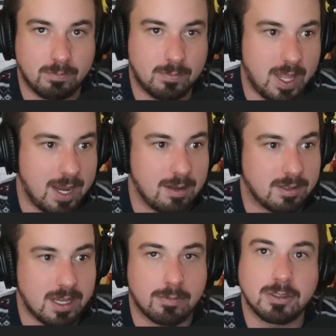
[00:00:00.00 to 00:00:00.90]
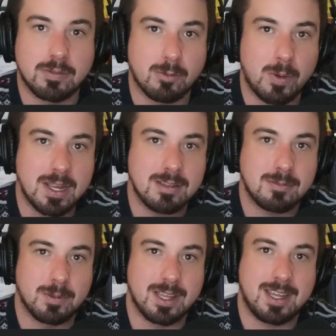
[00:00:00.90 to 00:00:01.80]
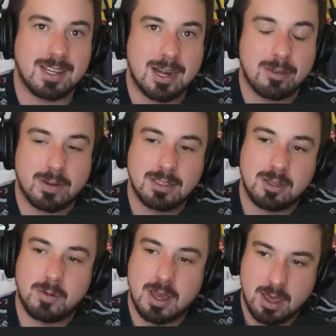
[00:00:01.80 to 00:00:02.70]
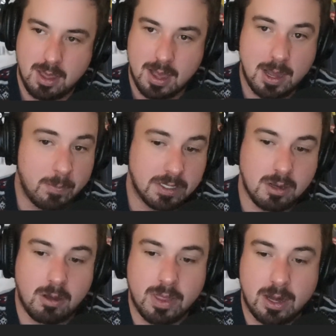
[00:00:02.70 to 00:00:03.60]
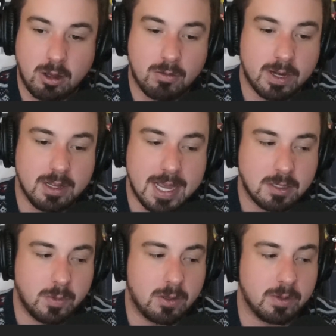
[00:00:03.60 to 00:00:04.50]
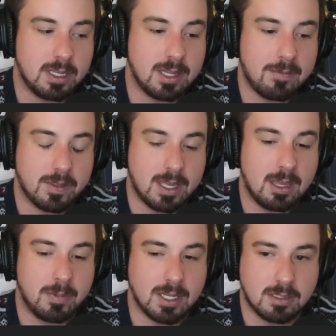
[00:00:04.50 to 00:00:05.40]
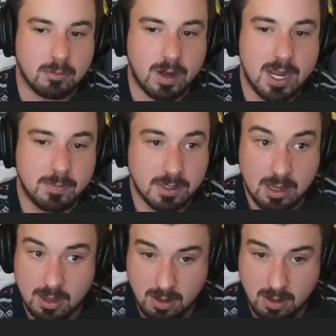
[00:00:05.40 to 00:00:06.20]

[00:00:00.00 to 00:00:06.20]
in several different ways when they get down to the red zone. And we saw that already last week when he left the game against the Rams.